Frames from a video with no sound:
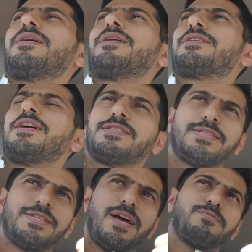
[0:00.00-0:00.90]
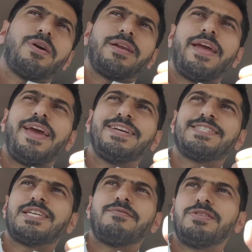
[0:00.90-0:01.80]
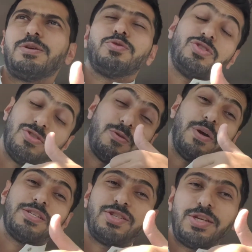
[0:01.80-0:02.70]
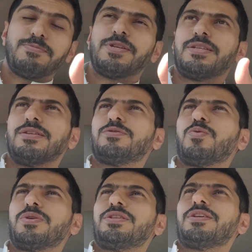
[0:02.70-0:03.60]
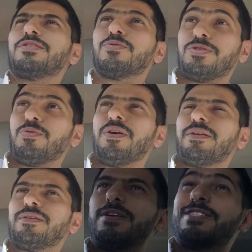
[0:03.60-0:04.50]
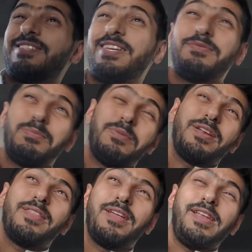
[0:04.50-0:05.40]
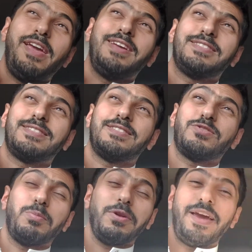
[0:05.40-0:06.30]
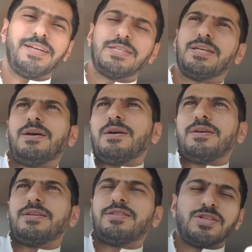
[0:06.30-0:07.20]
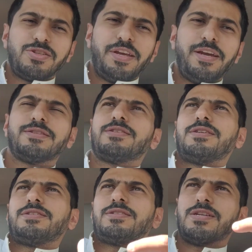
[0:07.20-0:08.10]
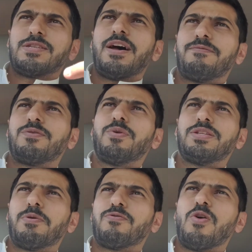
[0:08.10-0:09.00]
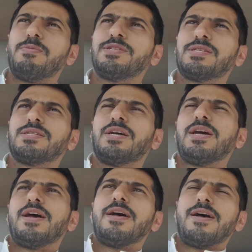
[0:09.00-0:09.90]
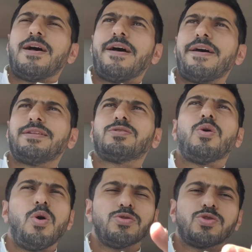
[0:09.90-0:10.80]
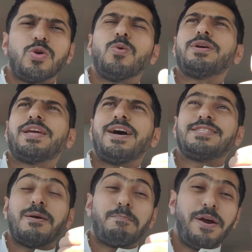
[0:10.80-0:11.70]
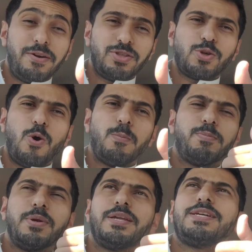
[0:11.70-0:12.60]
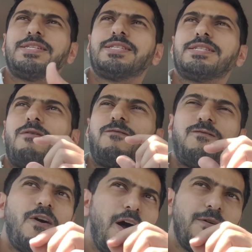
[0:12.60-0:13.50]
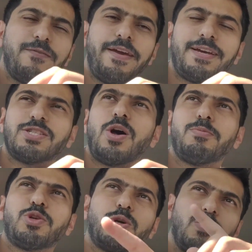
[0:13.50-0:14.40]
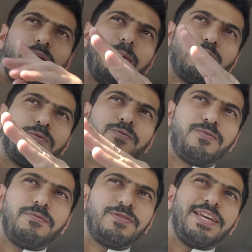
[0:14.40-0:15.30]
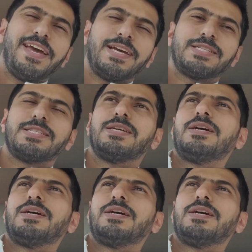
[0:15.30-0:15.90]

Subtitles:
it has the Snapdragon 870, which is a great chipset in 2021. It's even better than 888. It doesn't heat. It does have great performance. And also, it has a periscope lens, 5x optical, up to 50x